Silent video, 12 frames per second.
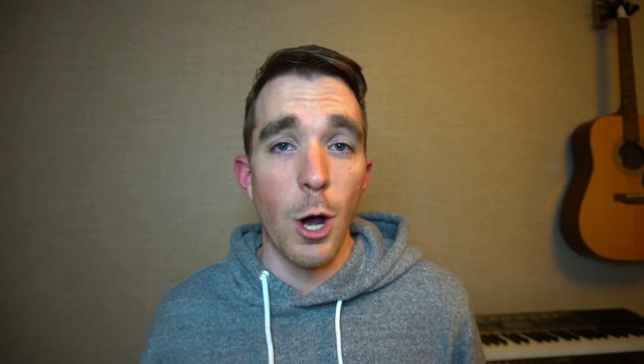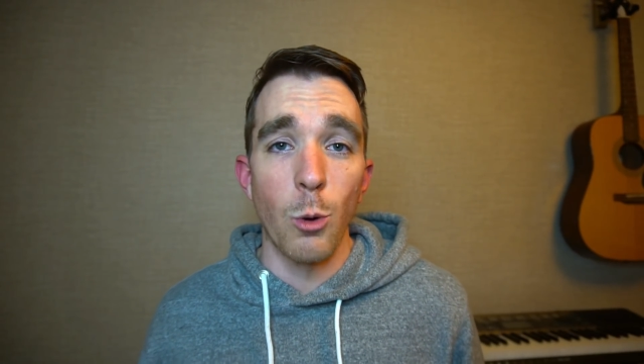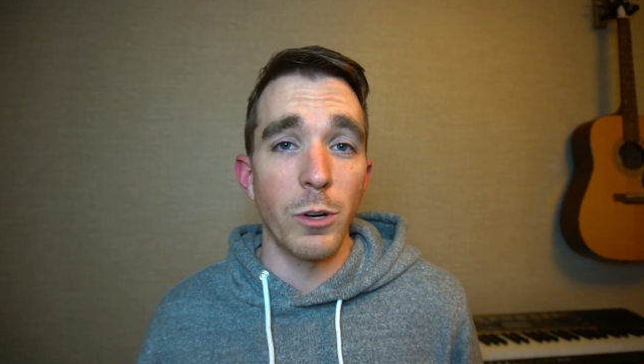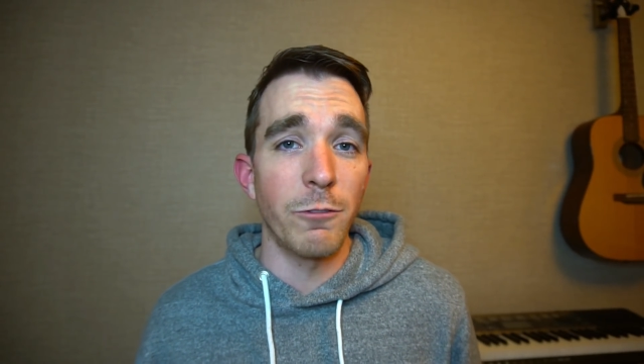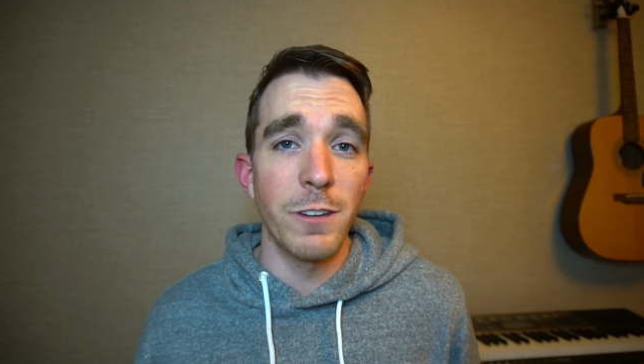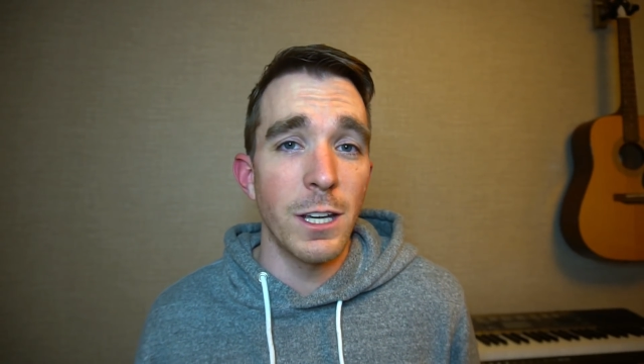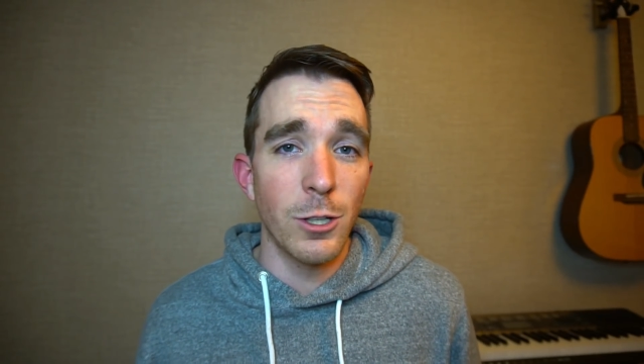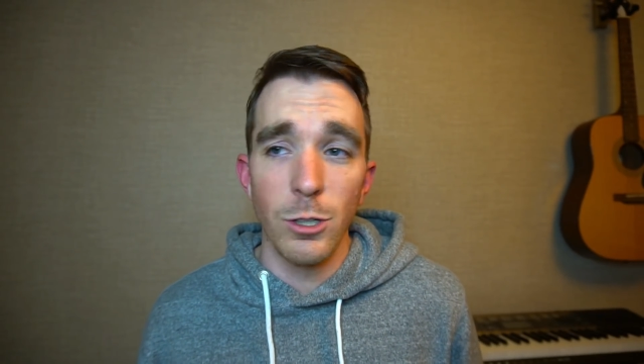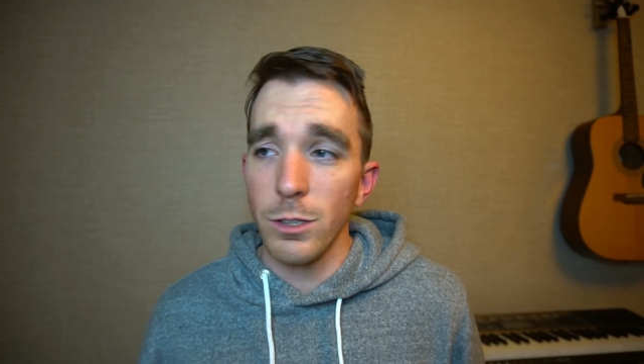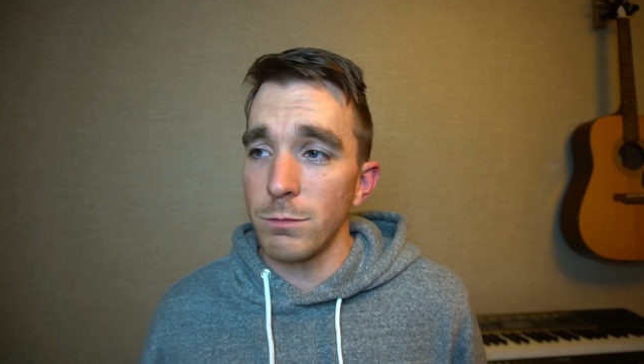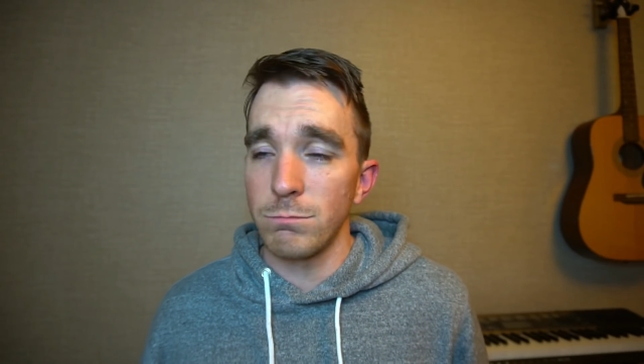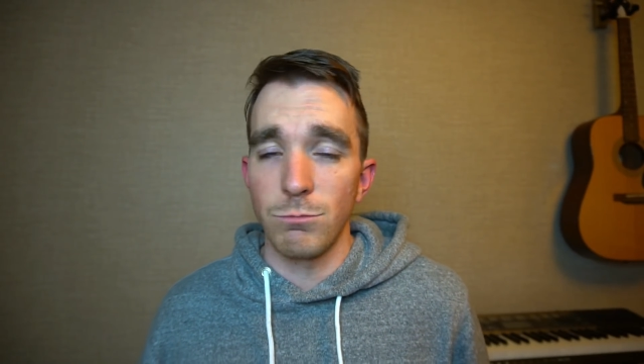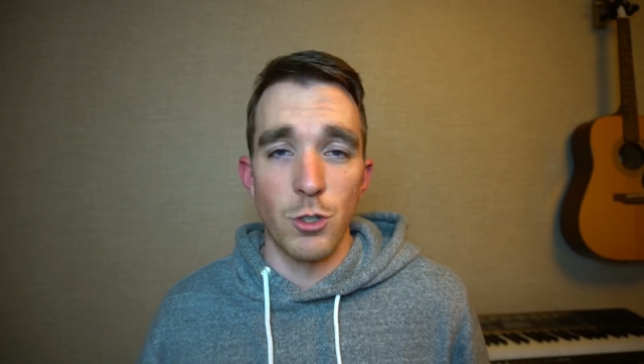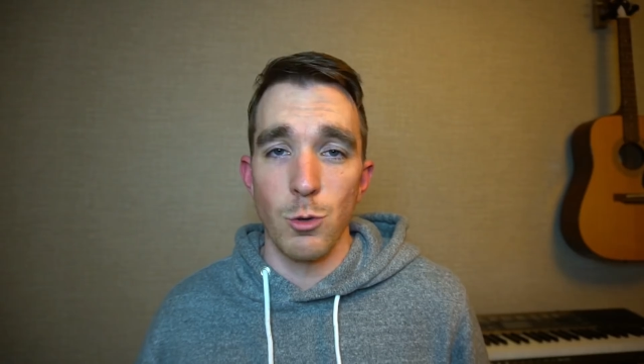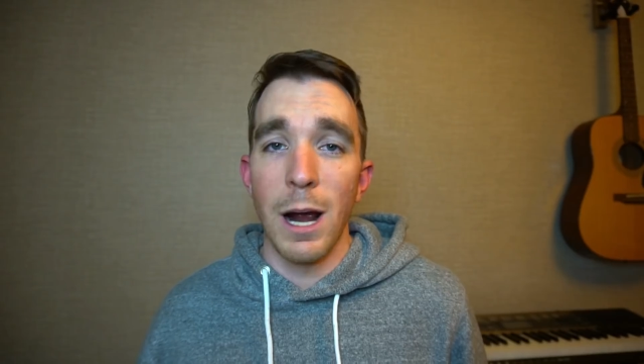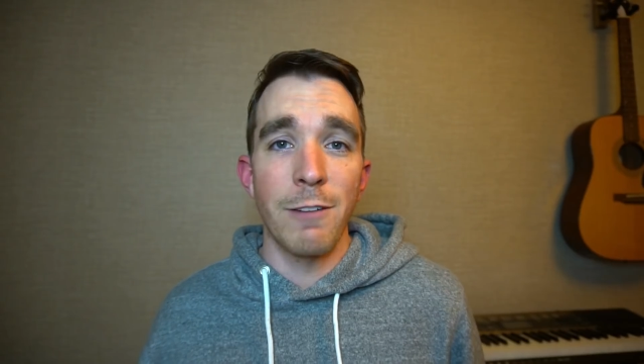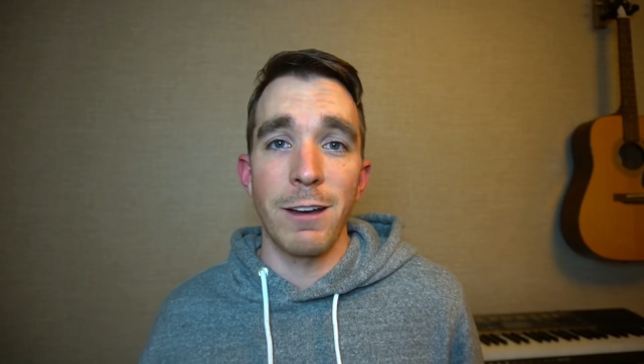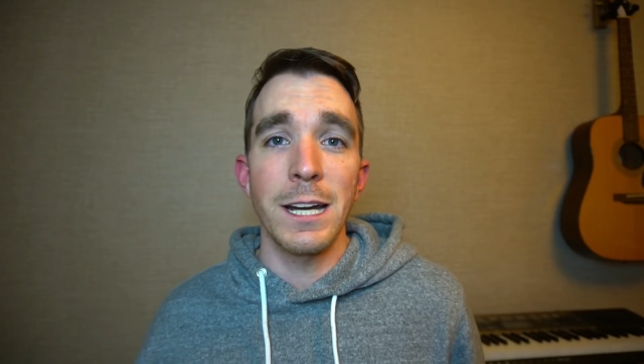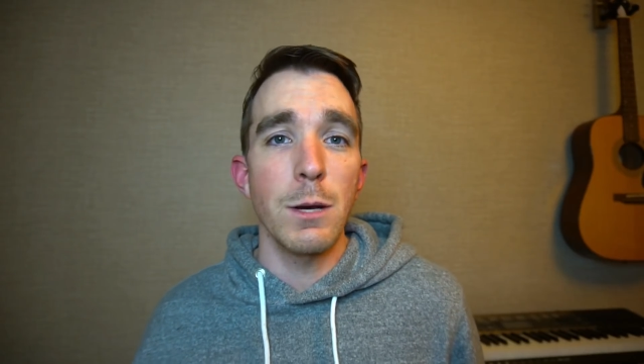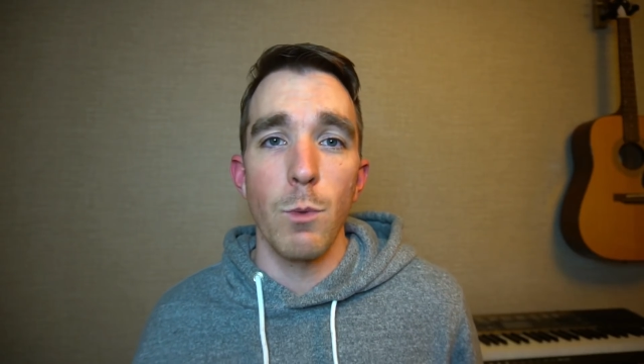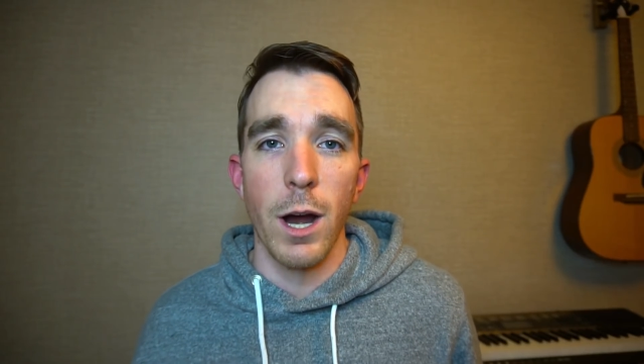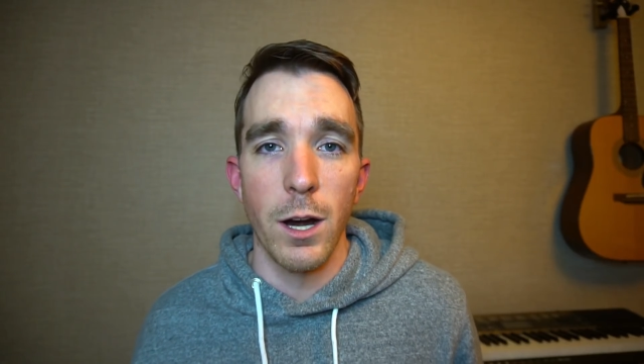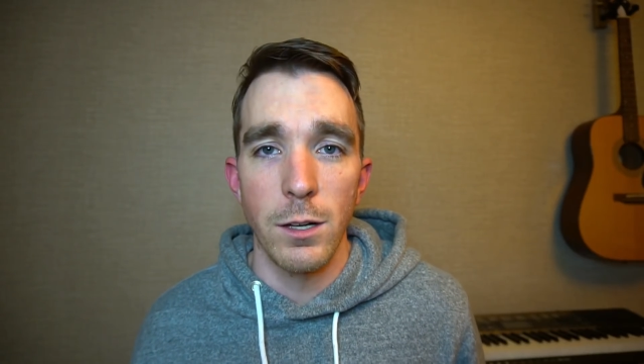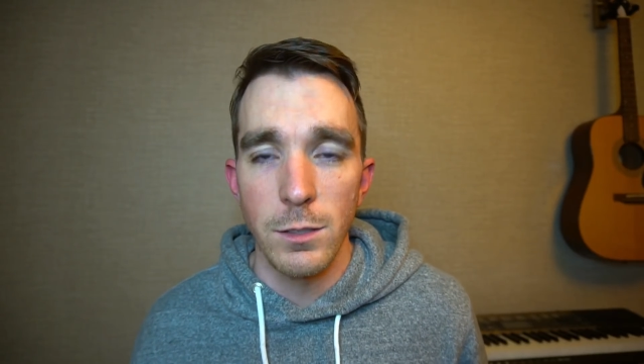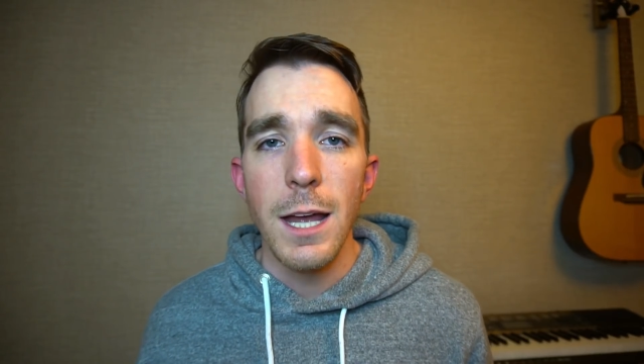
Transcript: own a vehicle and drive anywhere.